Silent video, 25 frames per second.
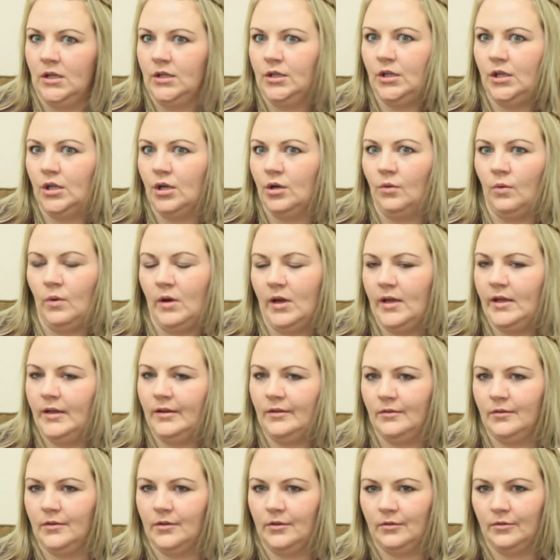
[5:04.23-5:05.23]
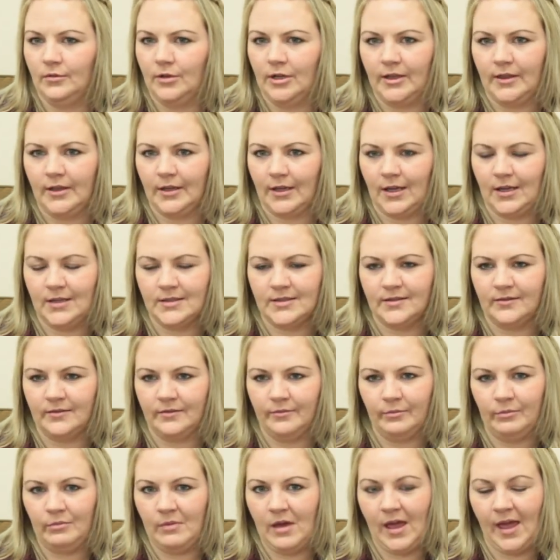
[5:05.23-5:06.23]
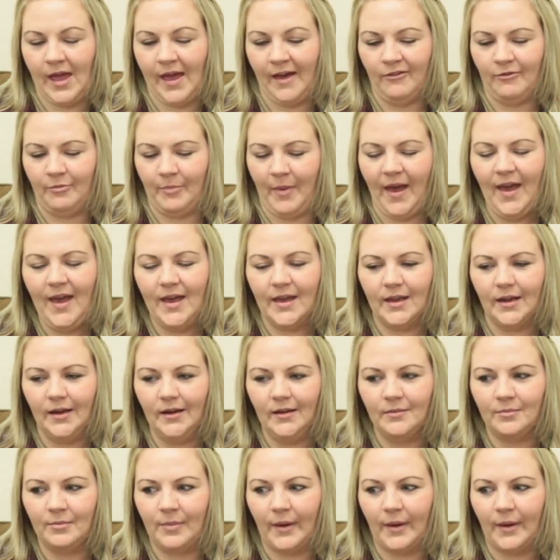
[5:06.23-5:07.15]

you know, what the case may have been.